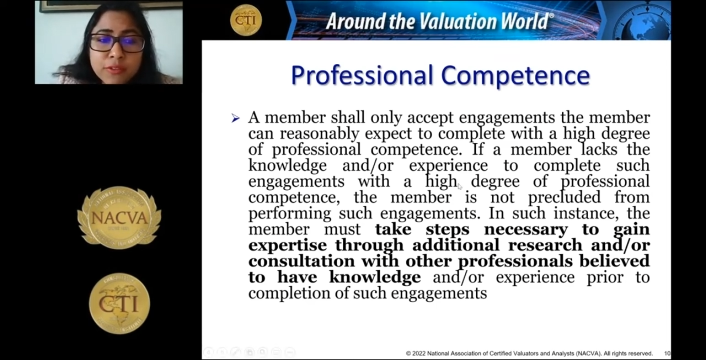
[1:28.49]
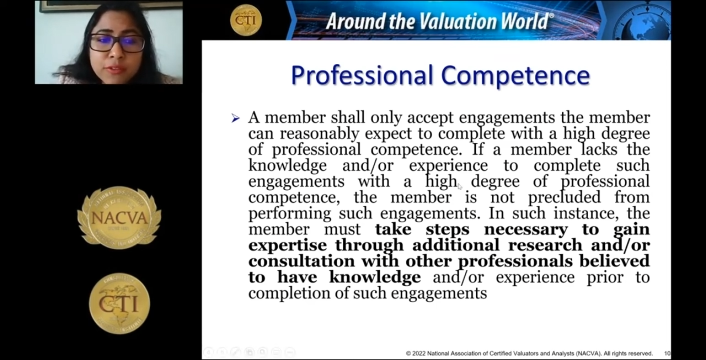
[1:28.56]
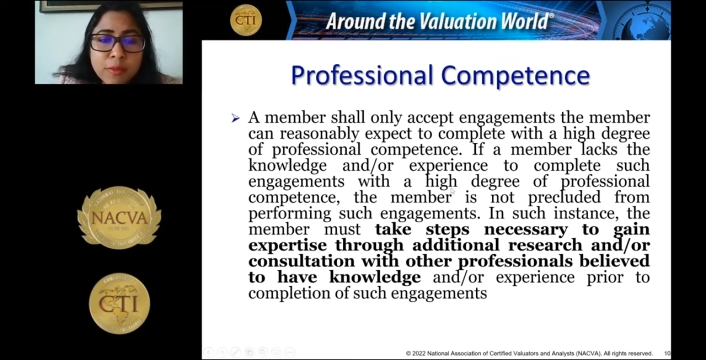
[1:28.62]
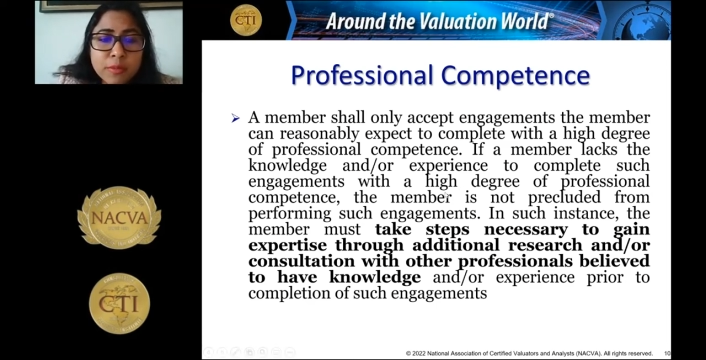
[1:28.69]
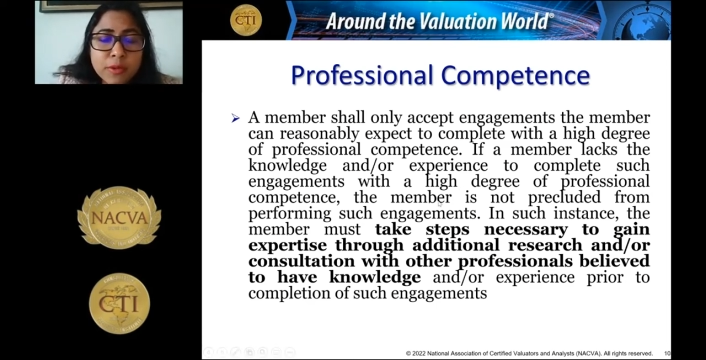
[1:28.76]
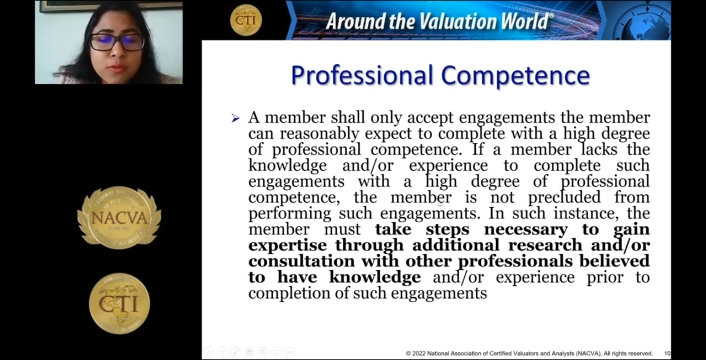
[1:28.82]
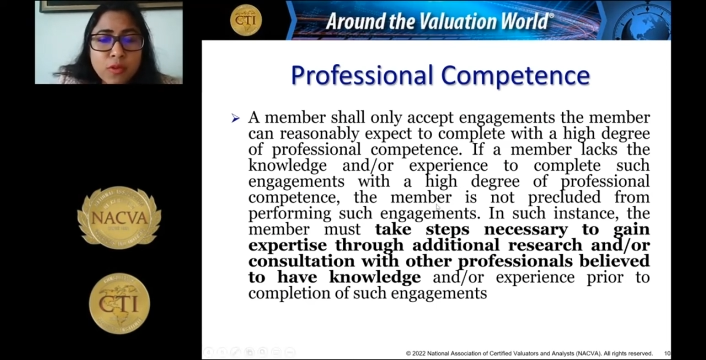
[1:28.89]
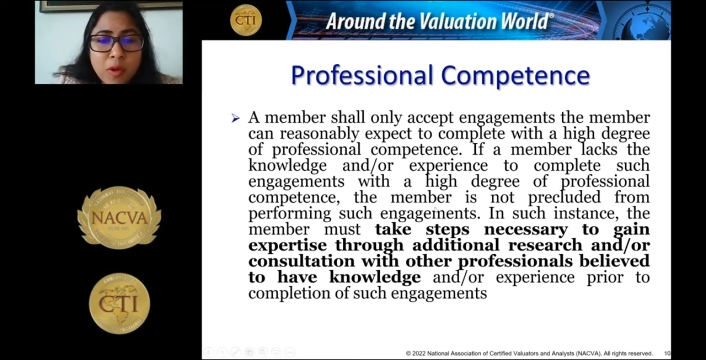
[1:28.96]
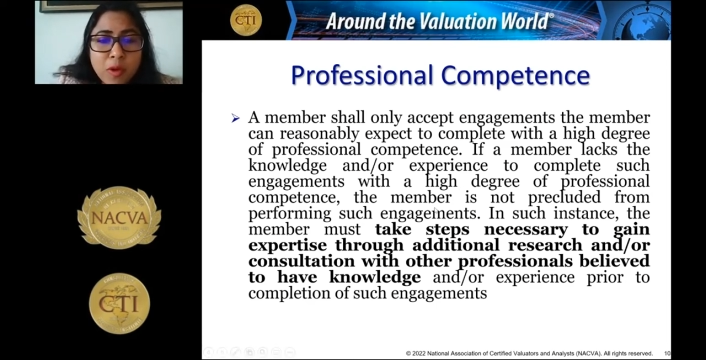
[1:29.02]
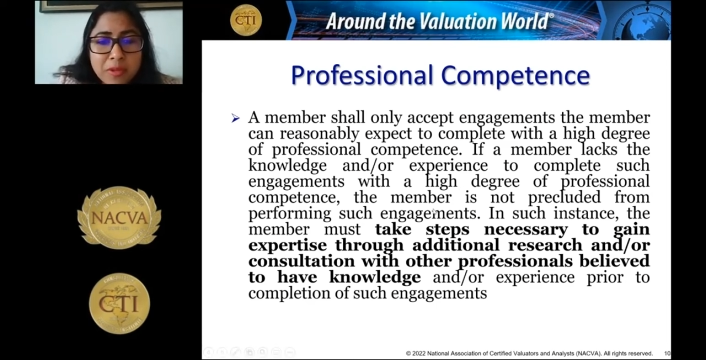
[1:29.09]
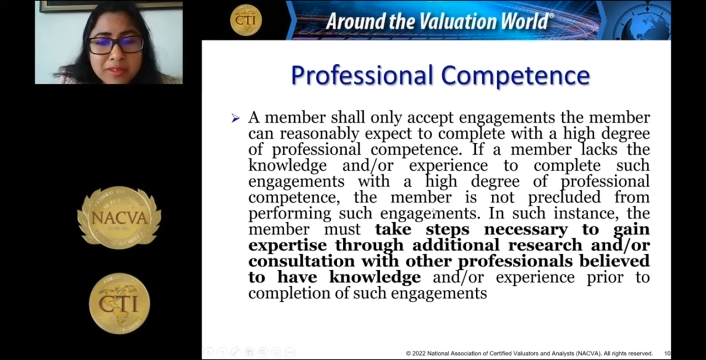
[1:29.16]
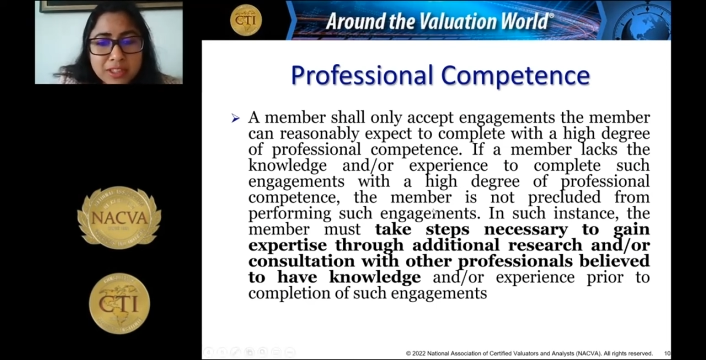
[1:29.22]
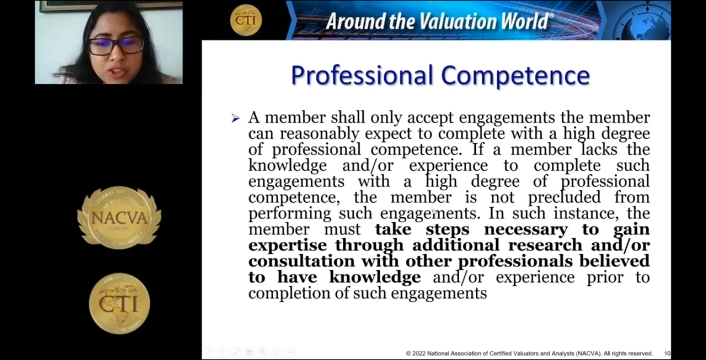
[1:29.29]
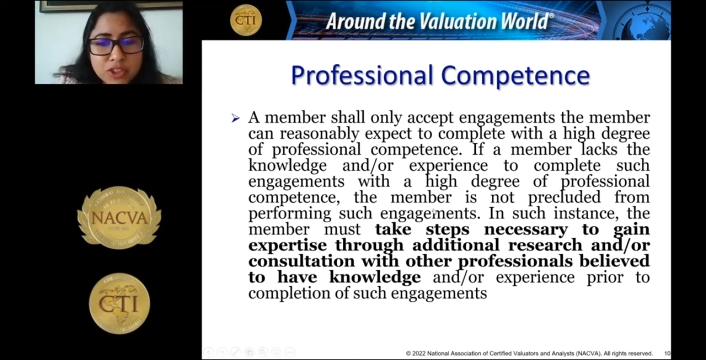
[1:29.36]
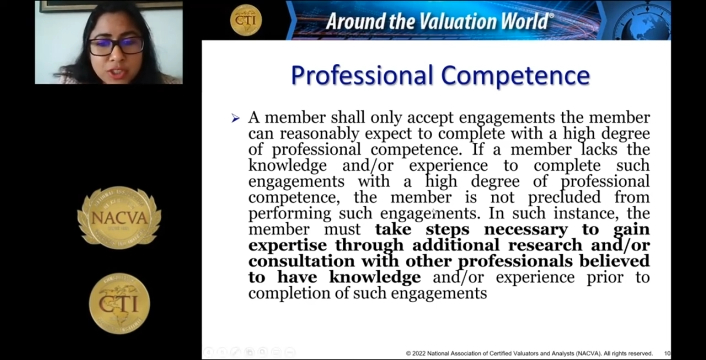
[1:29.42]
from performing
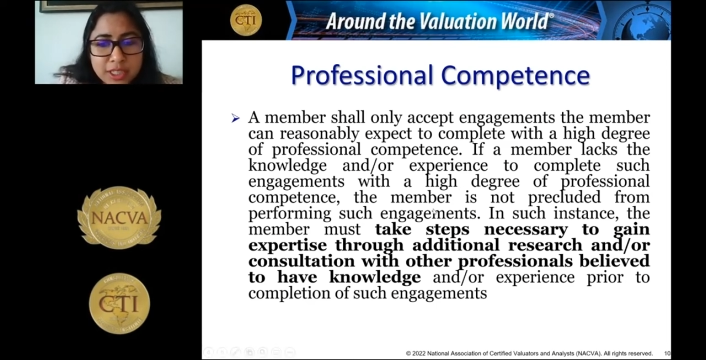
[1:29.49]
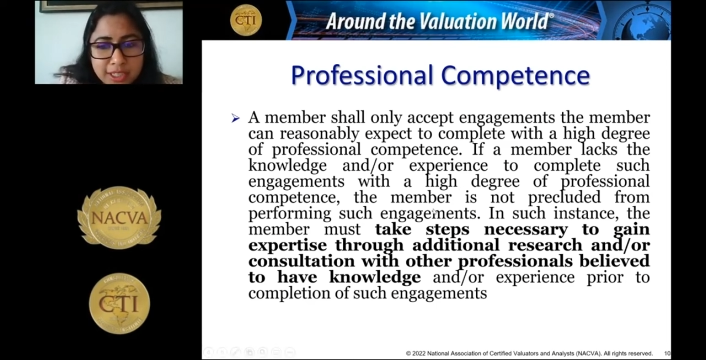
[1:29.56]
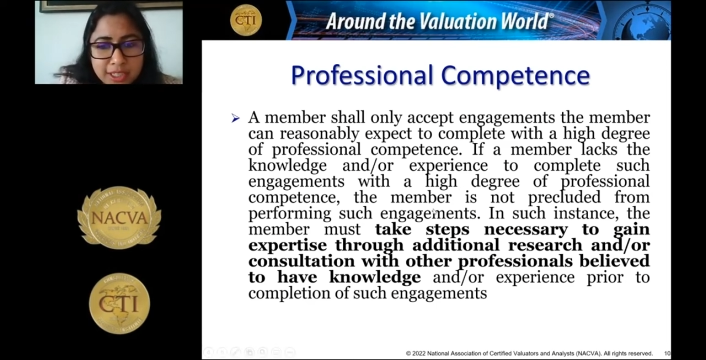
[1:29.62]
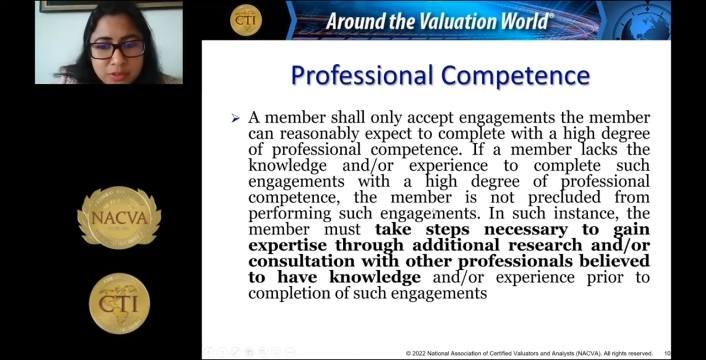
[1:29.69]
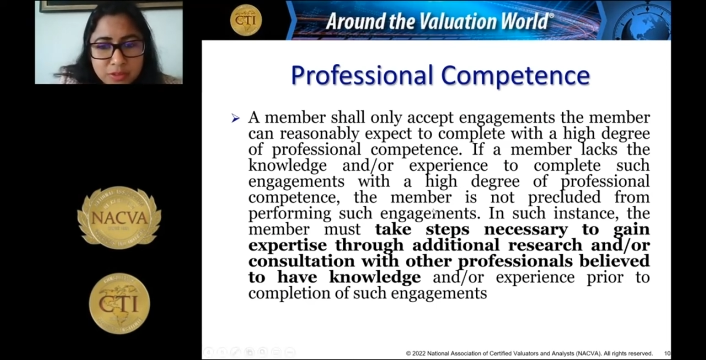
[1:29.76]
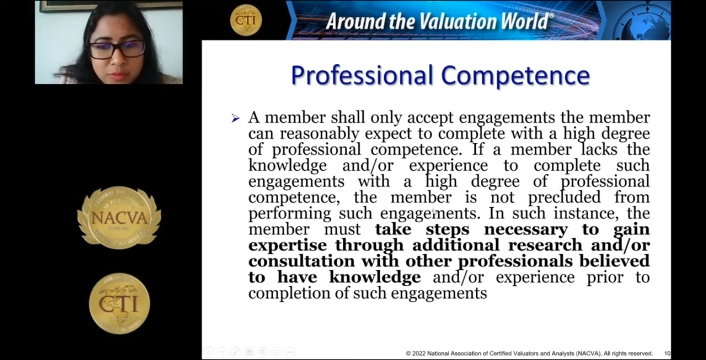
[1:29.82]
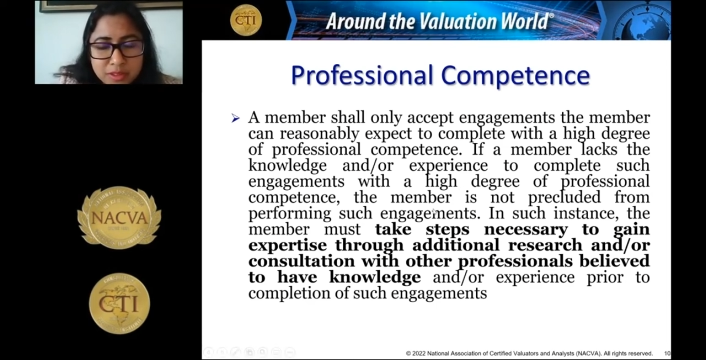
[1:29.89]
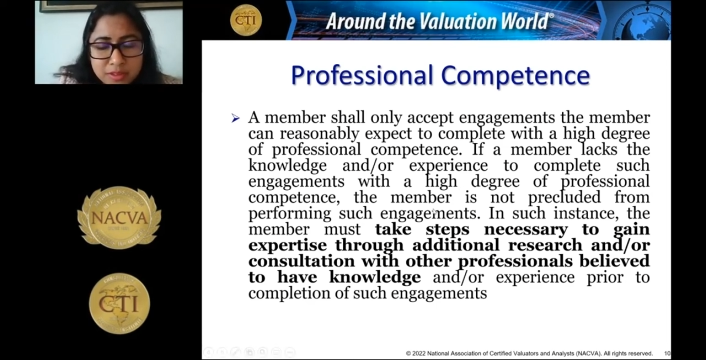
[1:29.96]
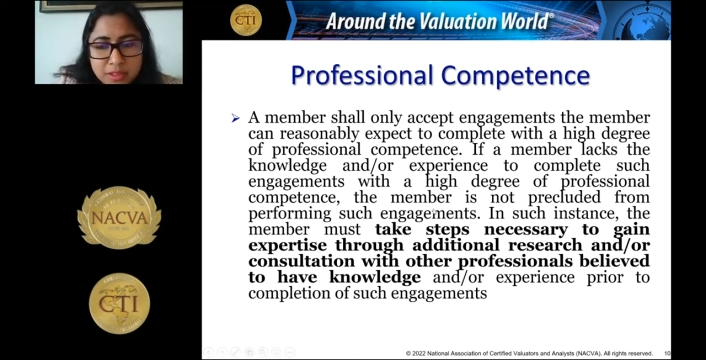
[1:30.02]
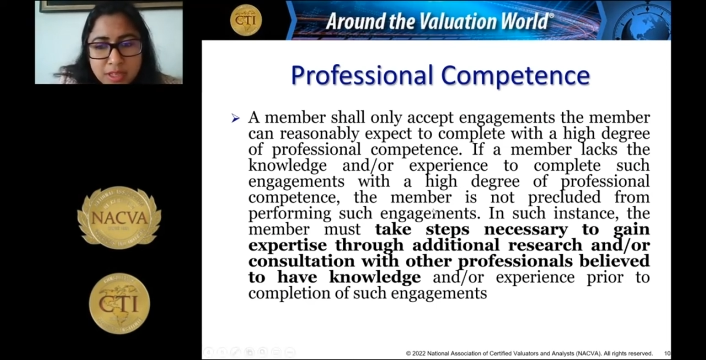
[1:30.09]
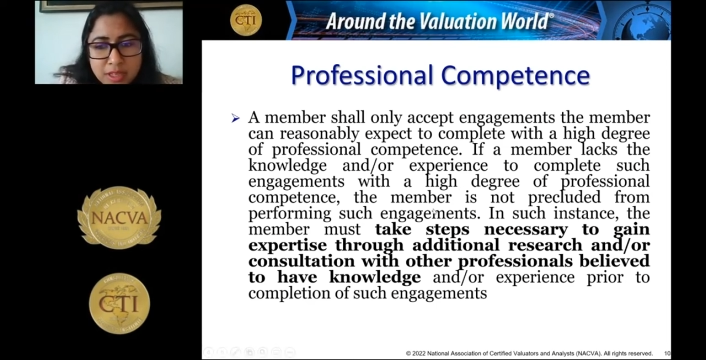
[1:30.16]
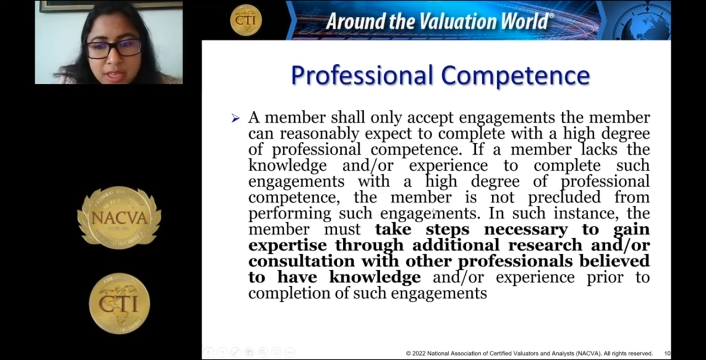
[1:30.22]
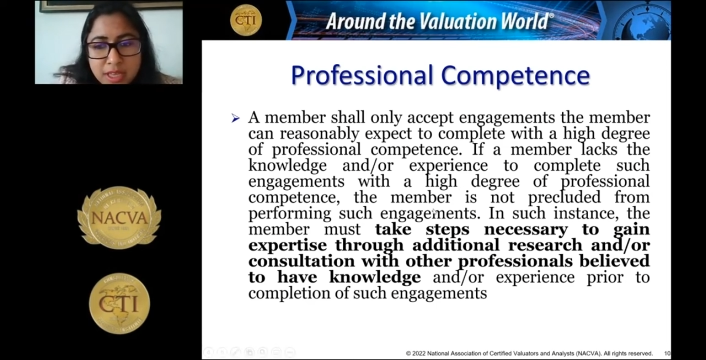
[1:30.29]
such engagements.